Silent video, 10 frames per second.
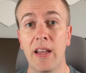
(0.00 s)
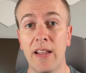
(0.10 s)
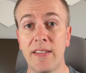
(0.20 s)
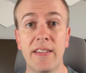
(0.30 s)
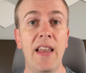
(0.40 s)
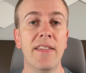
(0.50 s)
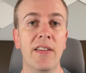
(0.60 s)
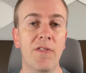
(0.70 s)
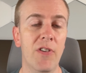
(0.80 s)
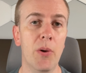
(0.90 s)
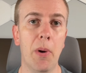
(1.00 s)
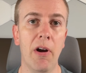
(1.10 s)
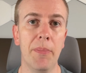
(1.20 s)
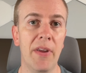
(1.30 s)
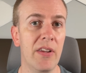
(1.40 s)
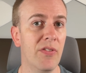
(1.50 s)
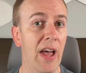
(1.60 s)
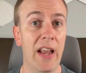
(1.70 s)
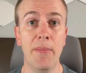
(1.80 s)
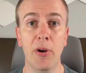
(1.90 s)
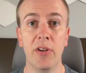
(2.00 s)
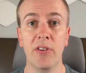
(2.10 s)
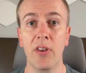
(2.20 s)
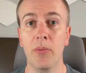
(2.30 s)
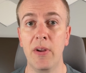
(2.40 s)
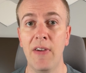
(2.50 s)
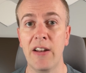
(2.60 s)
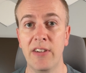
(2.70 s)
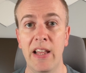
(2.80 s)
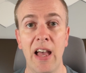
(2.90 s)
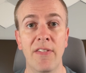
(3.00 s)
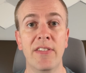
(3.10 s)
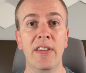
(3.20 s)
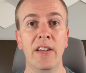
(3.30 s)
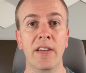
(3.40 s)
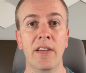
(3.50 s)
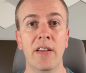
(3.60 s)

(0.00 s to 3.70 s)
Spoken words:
extensive firmware updates for any monitor that we've actually ever seen.